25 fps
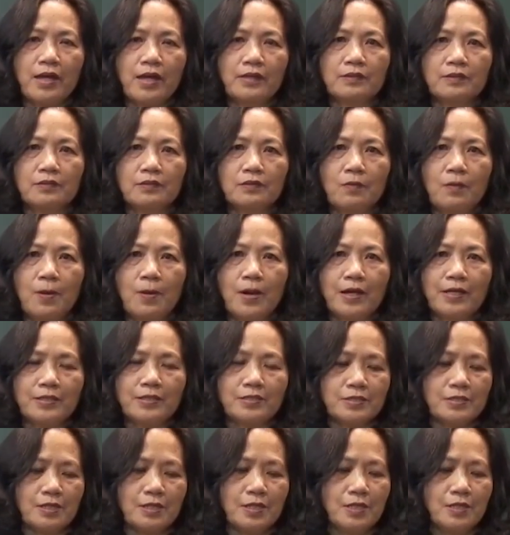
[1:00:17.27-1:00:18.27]

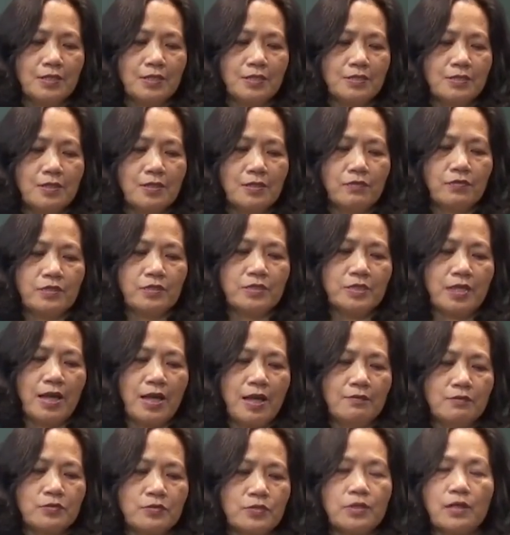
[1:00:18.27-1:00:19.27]
Otherwise, the
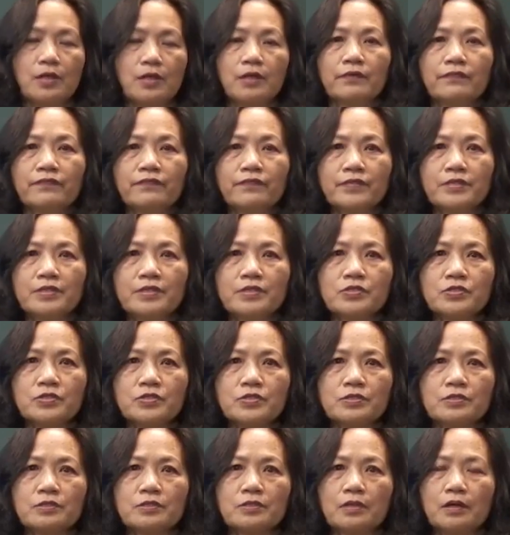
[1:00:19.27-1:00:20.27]
results of
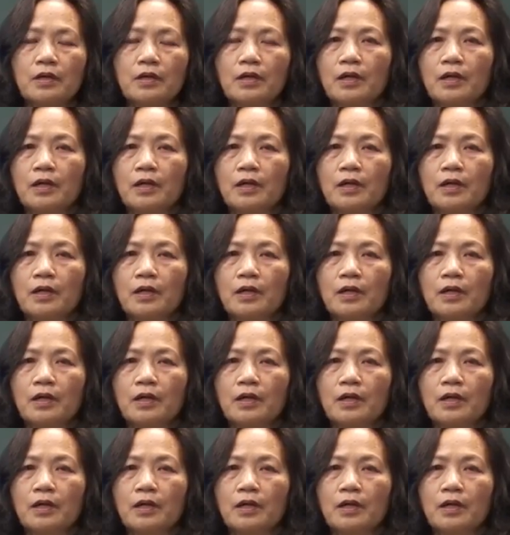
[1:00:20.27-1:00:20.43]
these